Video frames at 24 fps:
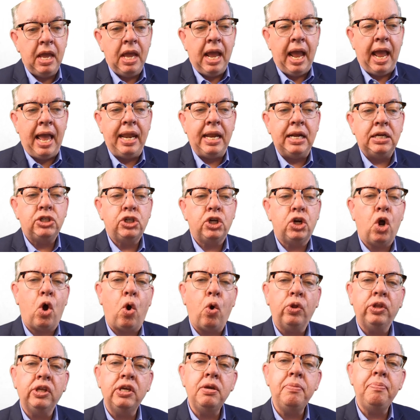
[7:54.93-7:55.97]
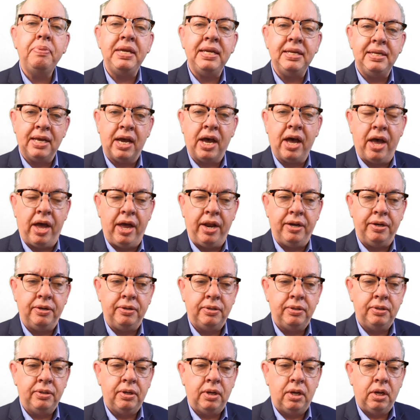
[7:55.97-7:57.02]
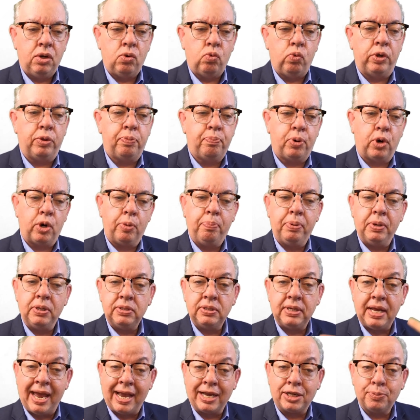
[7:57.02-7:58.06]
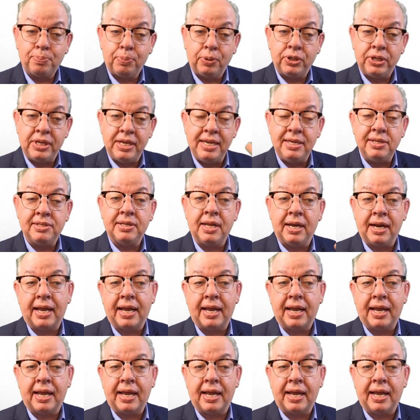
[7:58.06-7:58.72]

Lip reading: And it should only be done with purpose, expertise, and